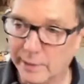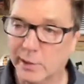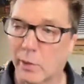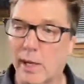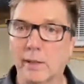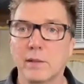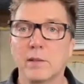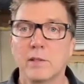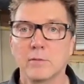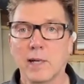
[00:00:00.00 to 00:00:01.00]
on and so on,
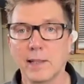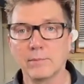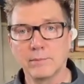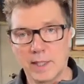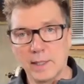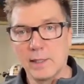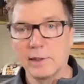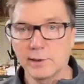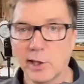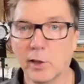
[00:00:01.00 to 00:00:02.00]
right?
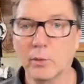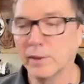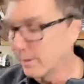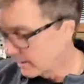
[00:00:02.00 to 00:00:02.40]
So,